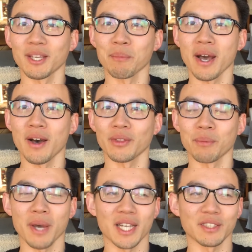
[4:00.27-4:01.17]
about the
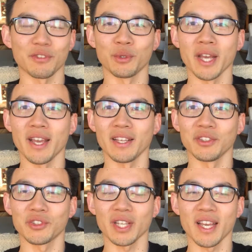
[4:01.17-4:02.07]
past few
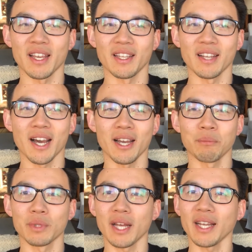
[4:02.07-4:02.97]
days, and I'm
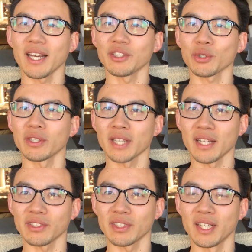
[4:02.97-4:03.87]
glad I took the
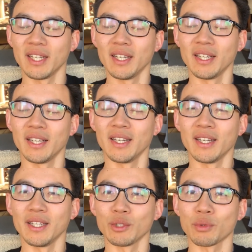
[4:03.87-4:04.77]
test.
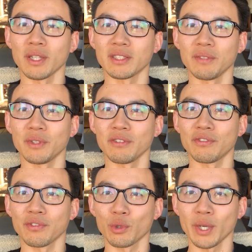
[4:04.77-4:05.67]
It was relatively
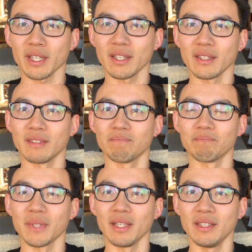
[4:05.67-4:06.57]
quick,
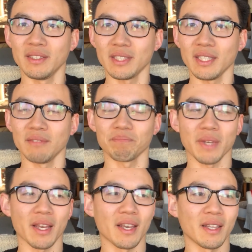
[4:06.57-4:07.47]
easy,
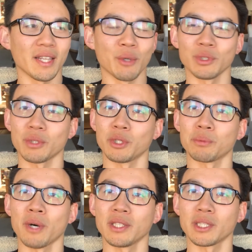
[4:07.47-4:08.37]
and it was a
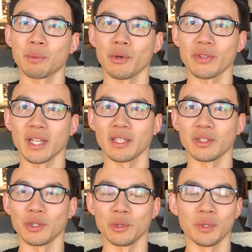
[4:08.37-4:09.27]
responsible thing to
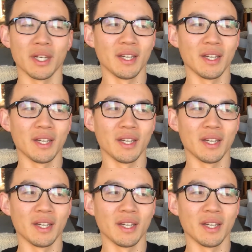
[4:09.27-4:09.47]
do.